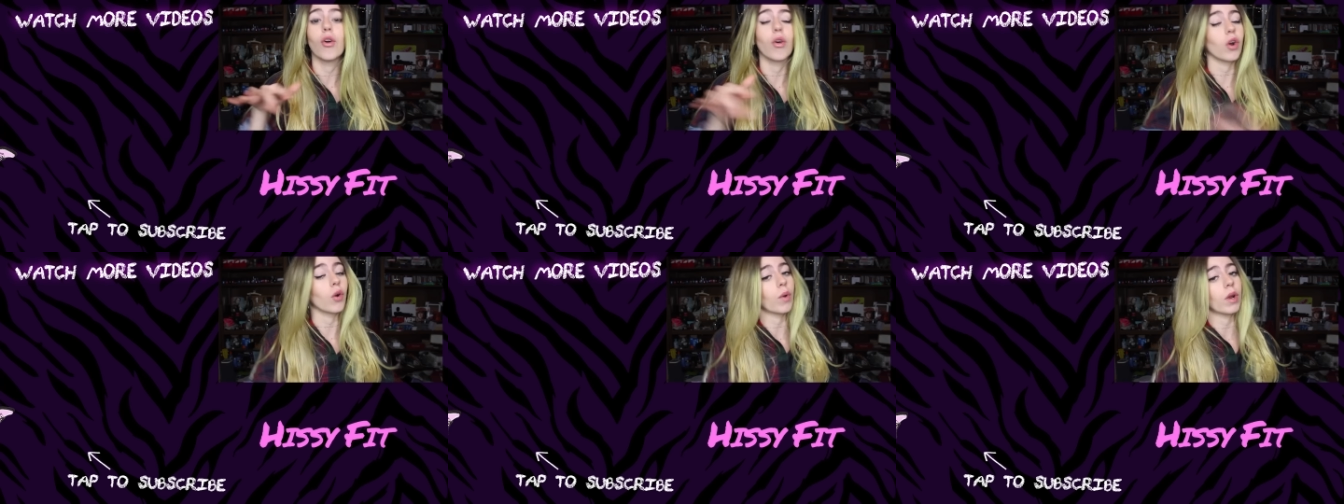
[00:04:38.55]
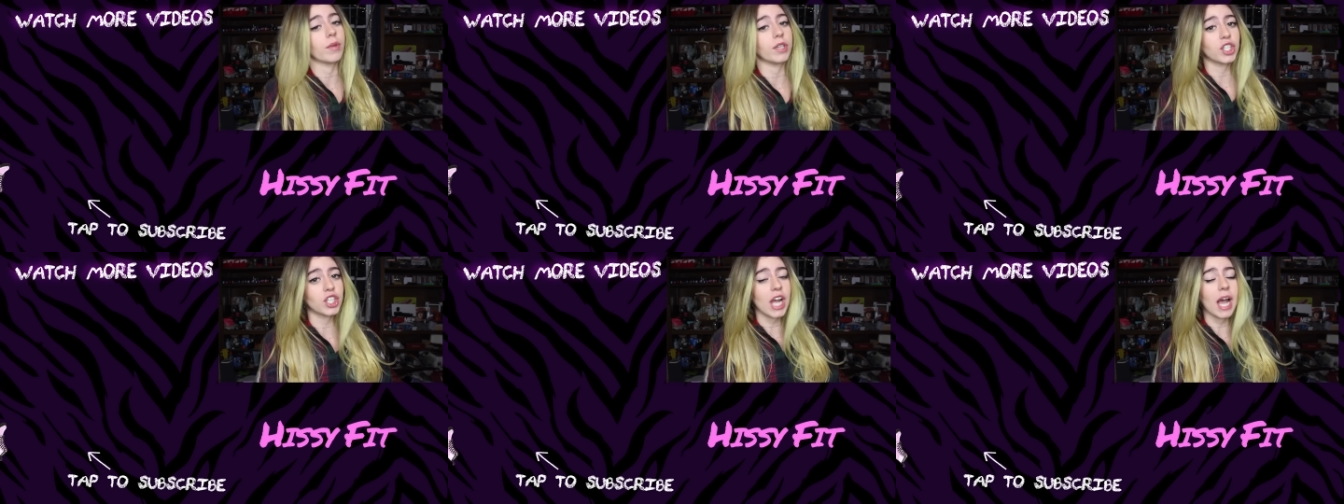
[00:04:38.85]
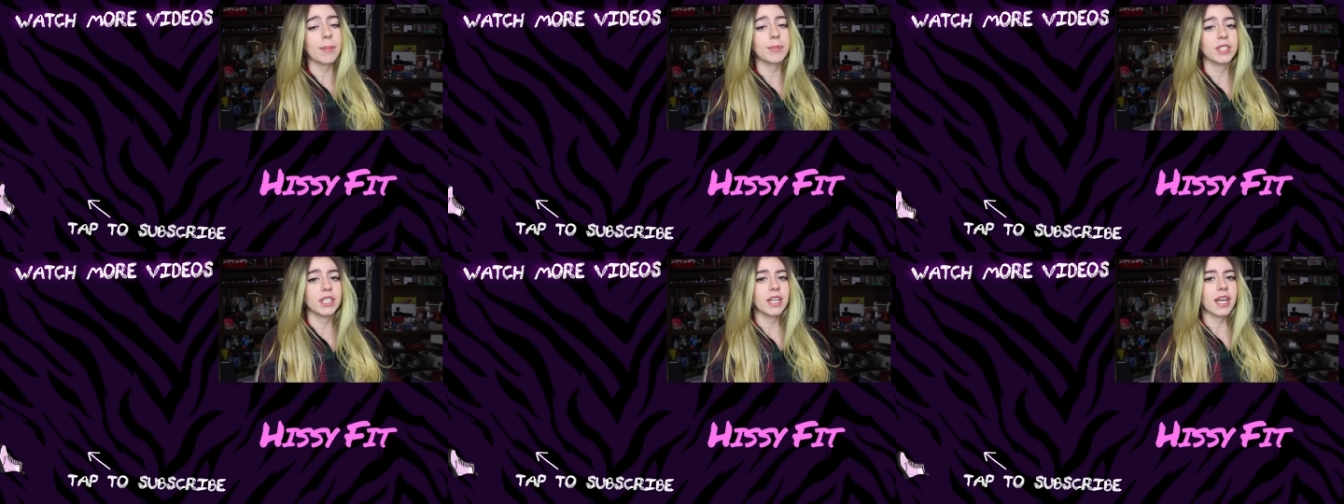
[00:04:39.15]
or where we
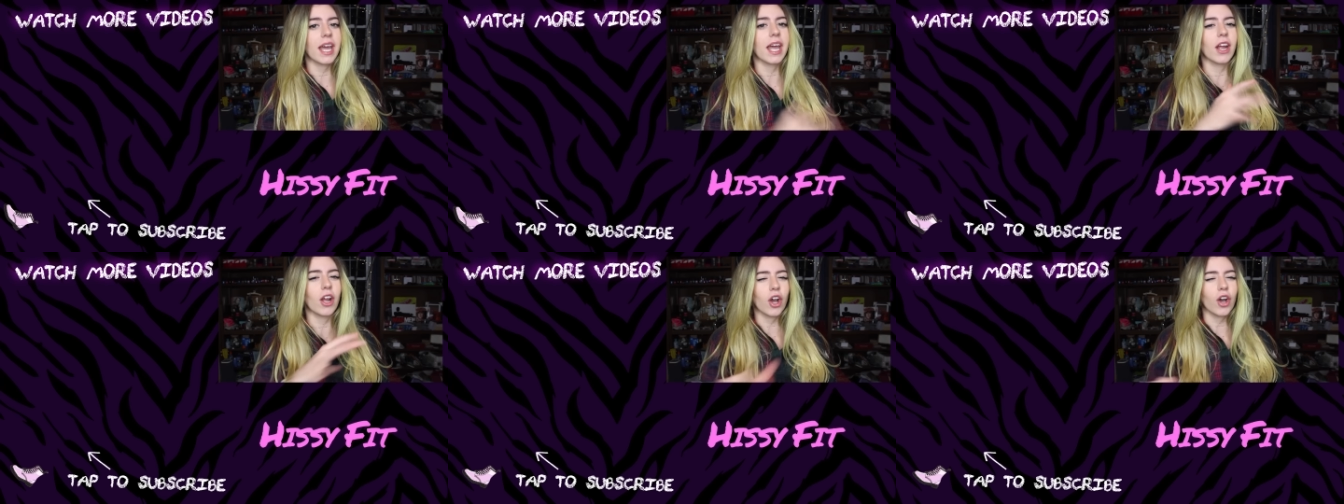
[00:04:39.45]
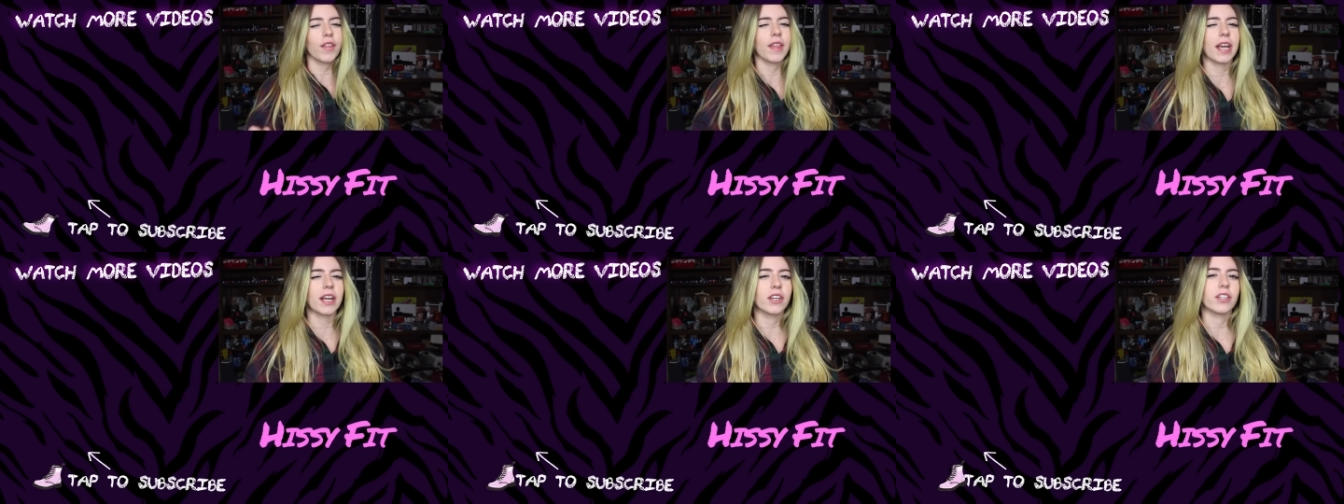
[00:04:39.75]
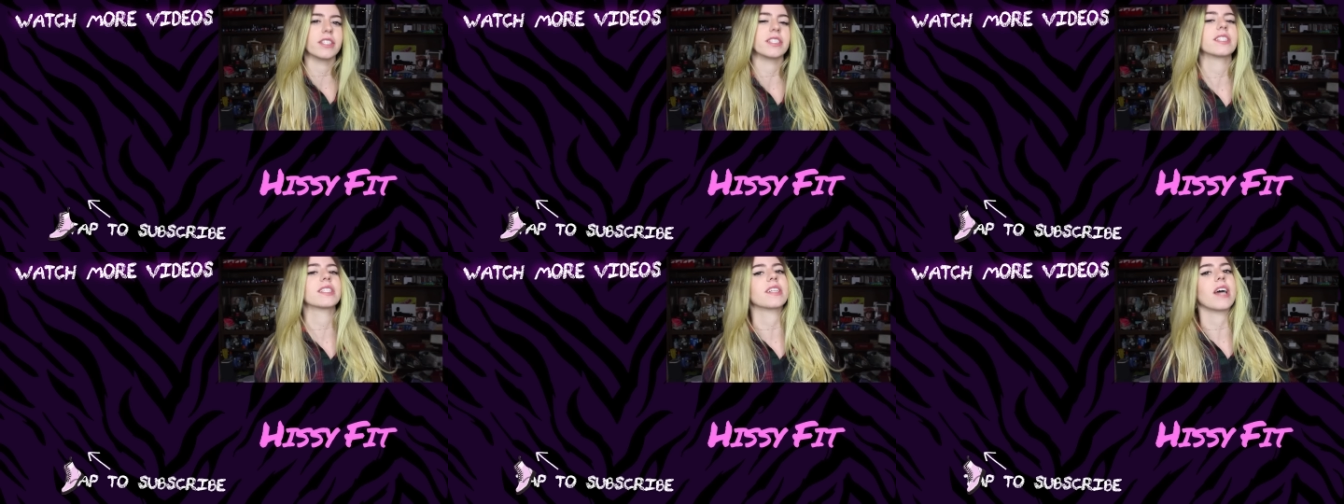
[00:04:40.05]
shop today, all that
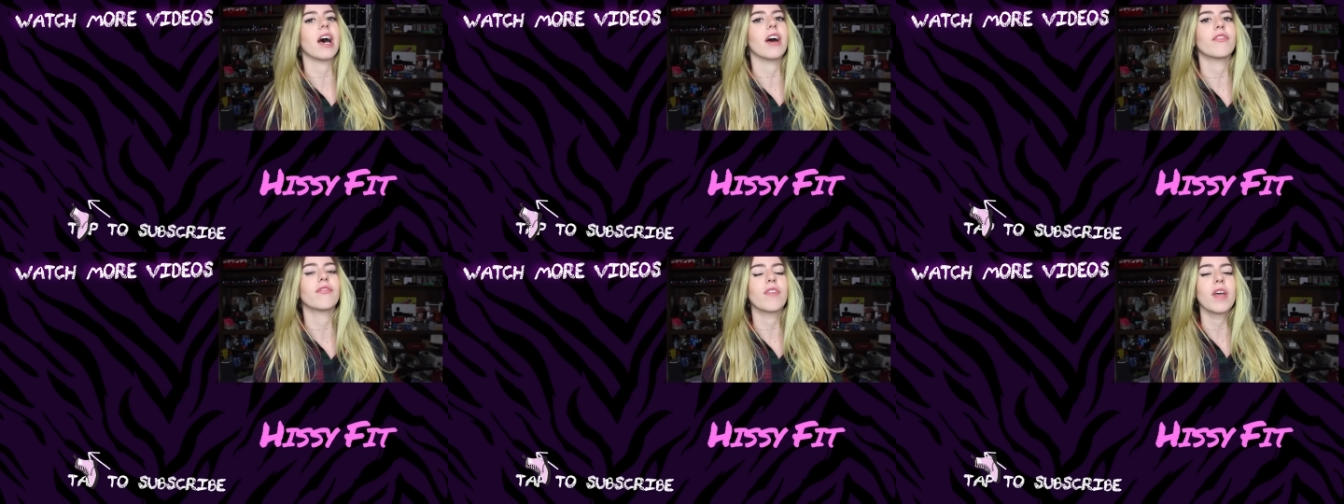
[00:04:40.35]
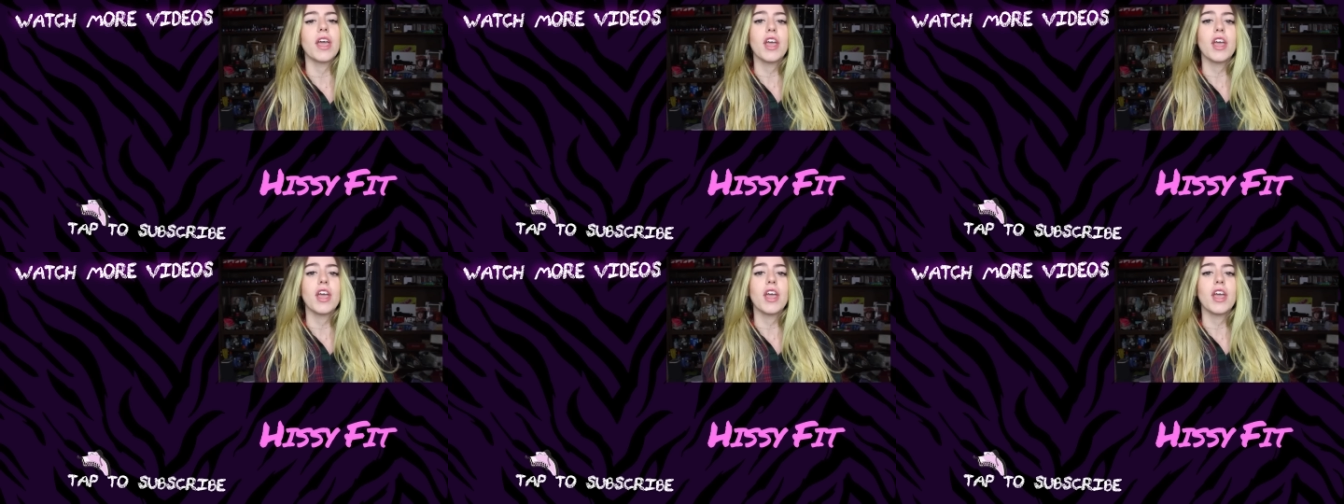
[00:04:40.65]
good stuff.